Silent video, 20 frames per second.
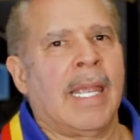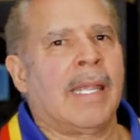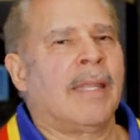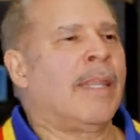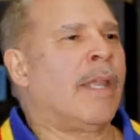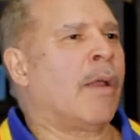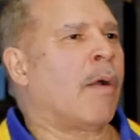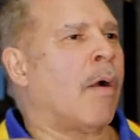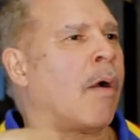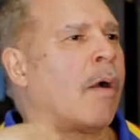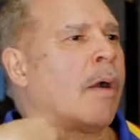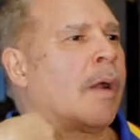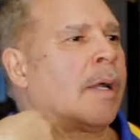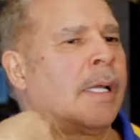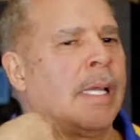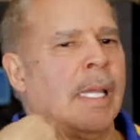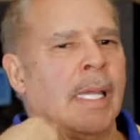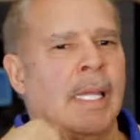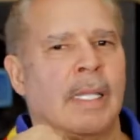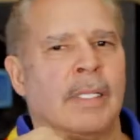There are
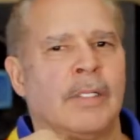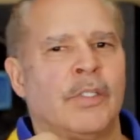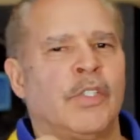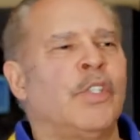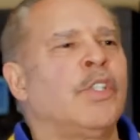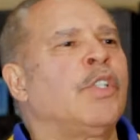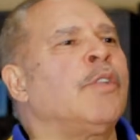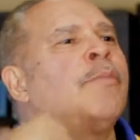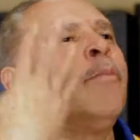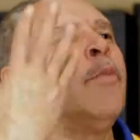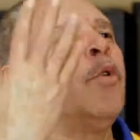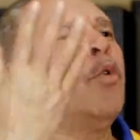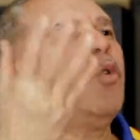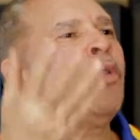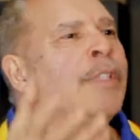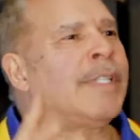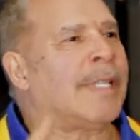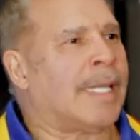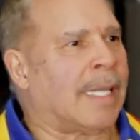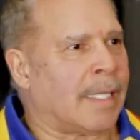
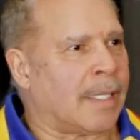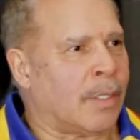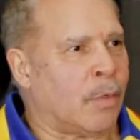schmoozing